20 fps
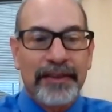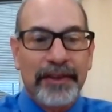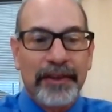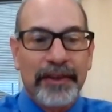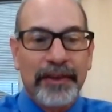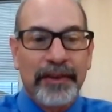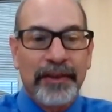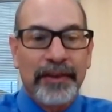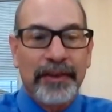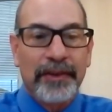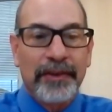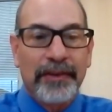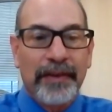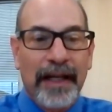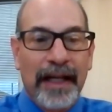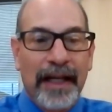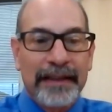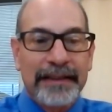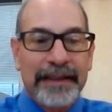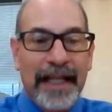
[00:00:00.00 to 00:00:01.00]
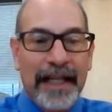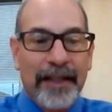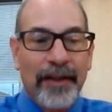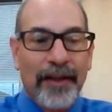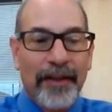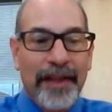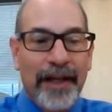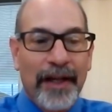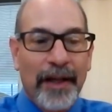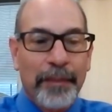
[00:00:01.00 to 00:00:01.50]
to
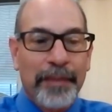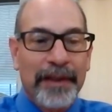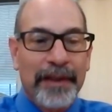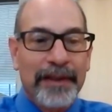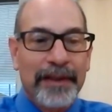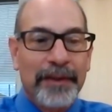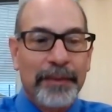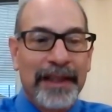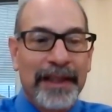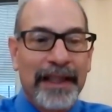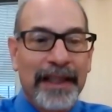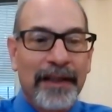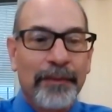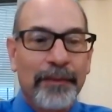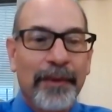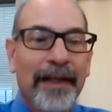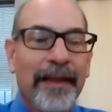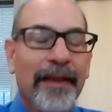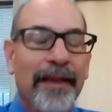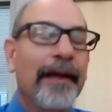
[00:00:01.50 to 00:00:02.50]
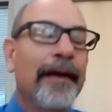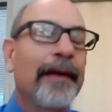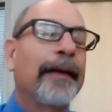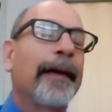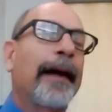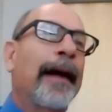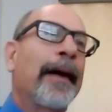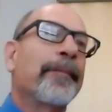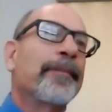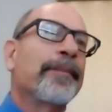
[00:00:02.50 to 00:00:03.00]
psychotherapy to begin with.
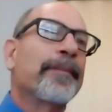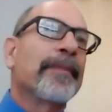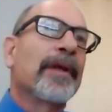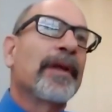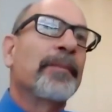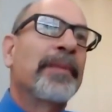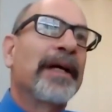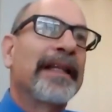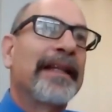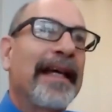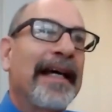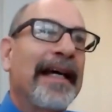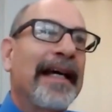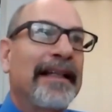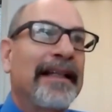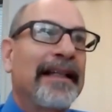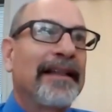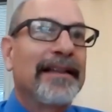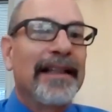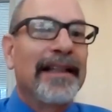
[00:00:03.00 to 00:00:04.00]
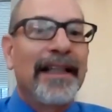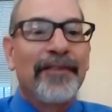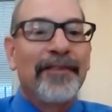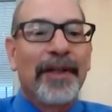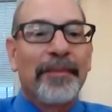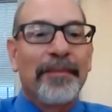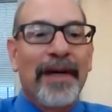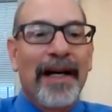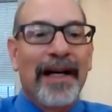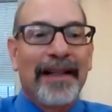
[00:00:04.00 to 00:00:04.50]
But then
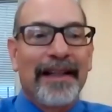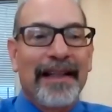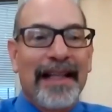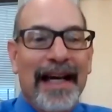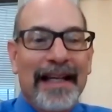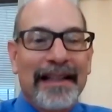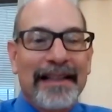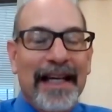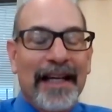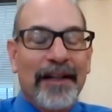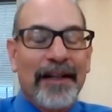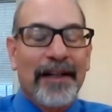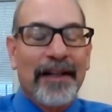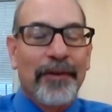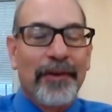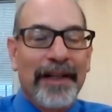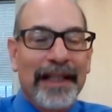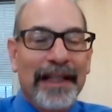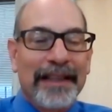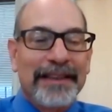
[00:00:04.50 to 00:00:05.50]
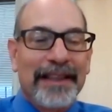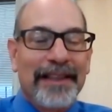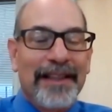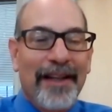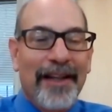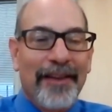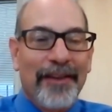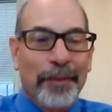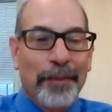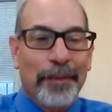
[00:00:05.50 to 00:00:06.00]
even among that creates
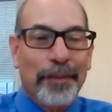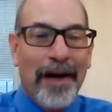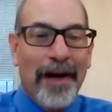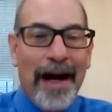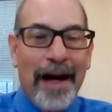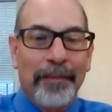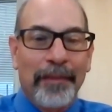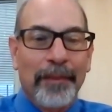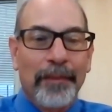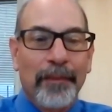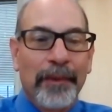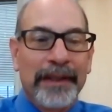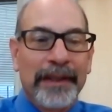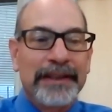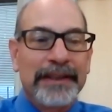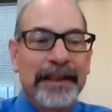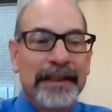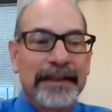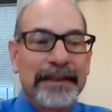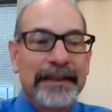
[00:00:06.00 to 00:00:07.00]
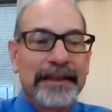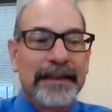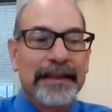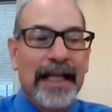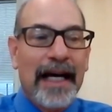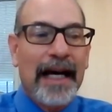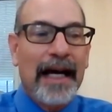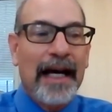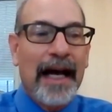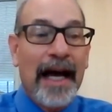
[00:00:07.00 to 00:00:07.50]
another problem, which
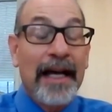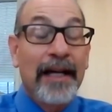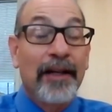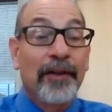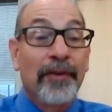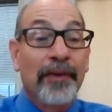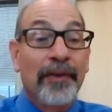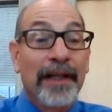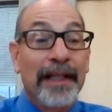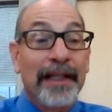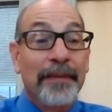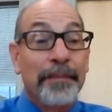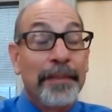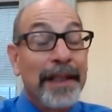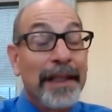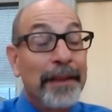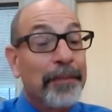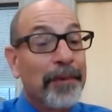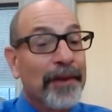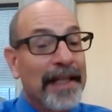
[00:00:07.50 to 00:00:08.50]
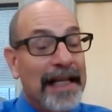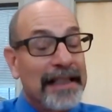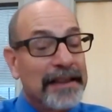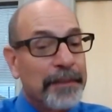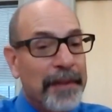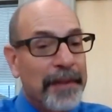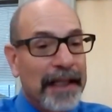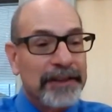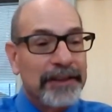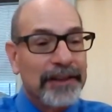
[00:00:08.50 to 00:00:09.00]
is, I agree, people that
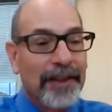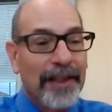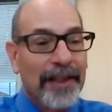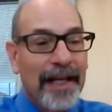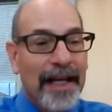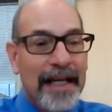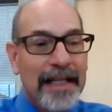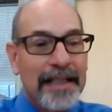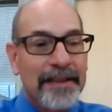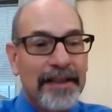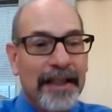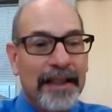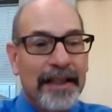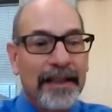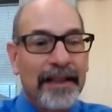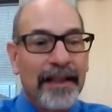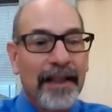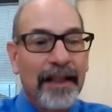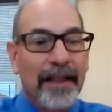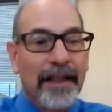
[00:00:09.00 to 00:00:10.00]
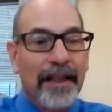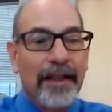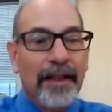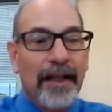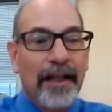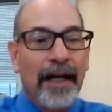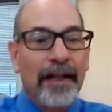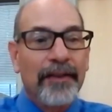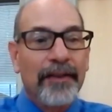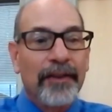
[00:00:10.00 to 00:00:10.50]
specialize in
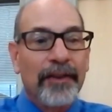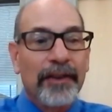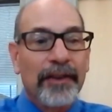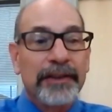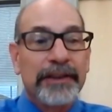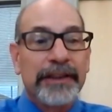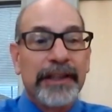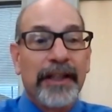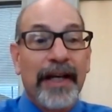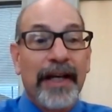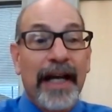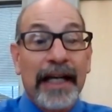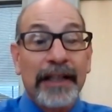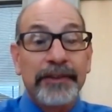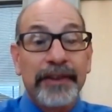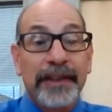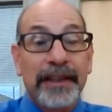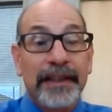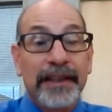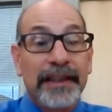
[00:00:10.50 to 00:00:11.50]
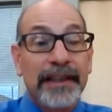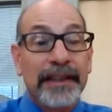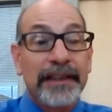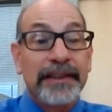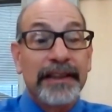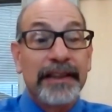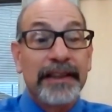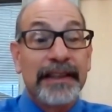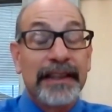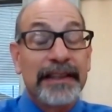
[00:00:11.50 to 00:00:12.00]
neurogeriatric
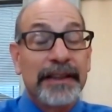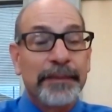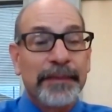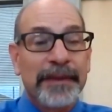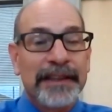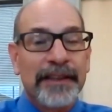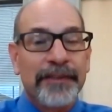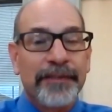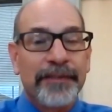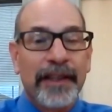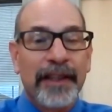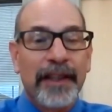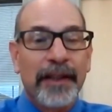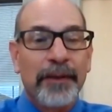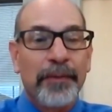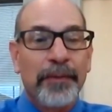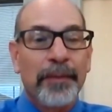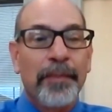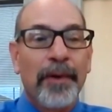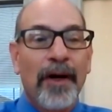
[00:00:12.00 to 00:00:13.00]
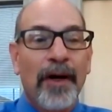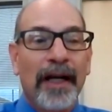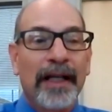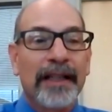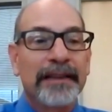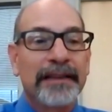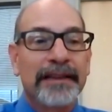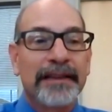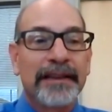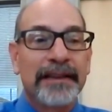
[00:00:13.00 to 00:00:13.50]
conditions, and specifically with
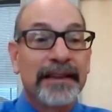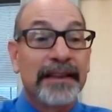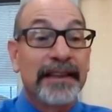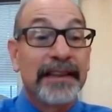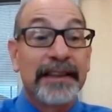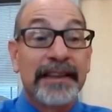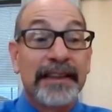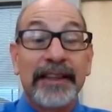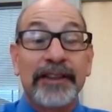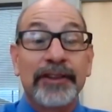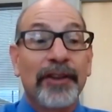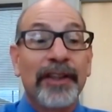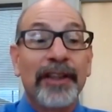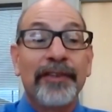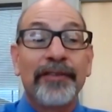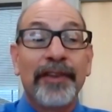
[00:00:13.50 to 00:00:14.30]
Parkinson's disease, are